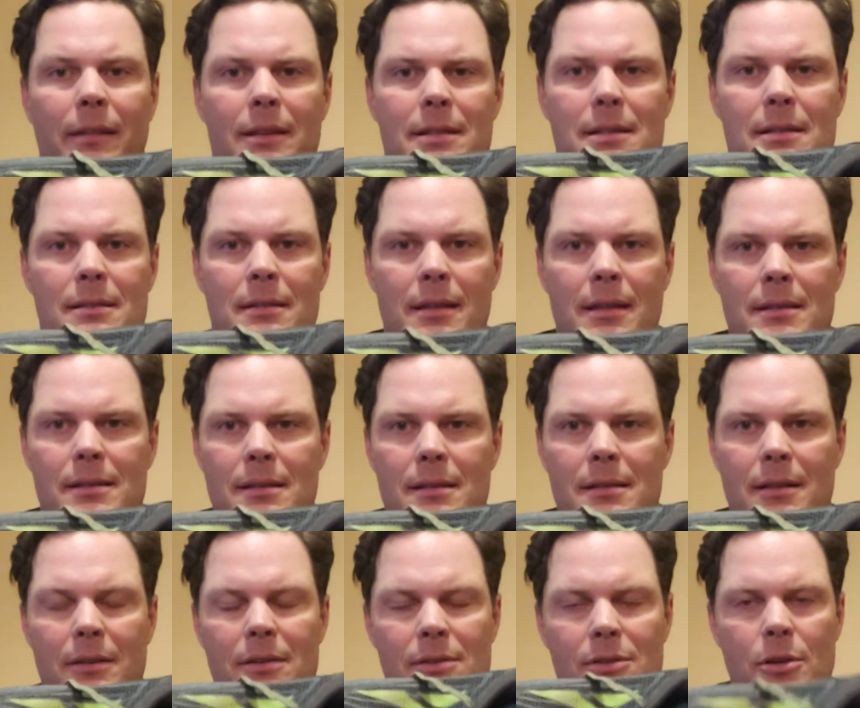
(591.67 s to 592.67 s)
This is
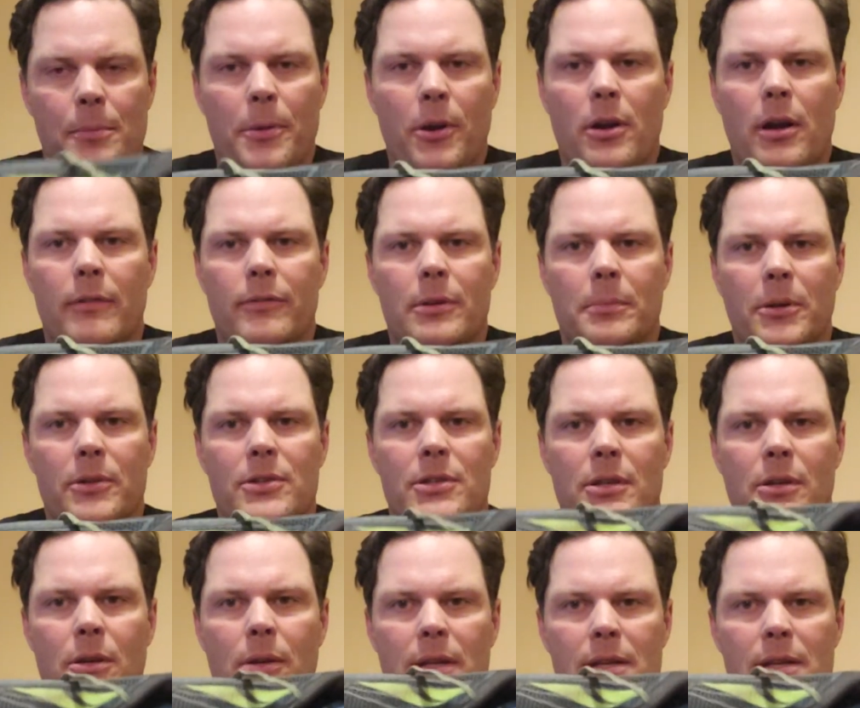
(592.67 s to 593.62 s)
a super comfortable shoe.